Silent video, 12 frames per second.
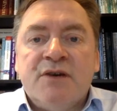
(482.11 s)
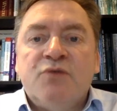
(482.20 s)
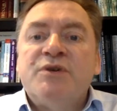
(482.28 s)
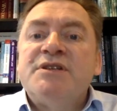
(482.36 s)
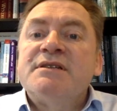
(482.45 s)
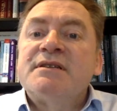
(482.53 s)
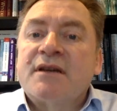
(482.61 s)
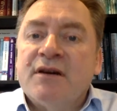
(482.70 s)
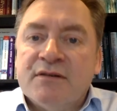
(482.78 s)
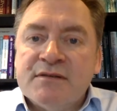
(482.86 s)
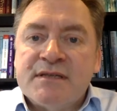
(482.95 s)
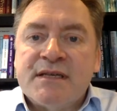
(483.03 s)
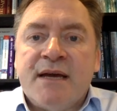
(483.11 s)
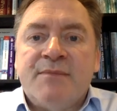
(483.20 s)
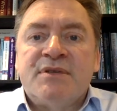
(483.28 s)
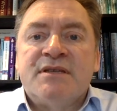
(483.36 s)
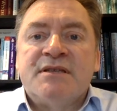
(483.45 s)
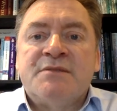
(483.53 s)
which is a
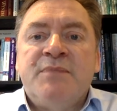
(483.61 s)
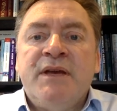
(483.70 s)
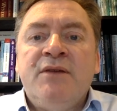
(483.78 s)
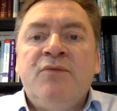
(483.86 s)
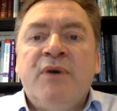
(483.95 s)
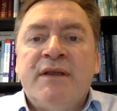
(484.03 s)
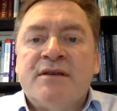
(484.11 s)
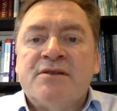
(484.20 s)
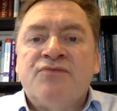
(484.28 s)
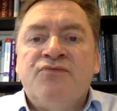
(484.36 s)
concept that's been with us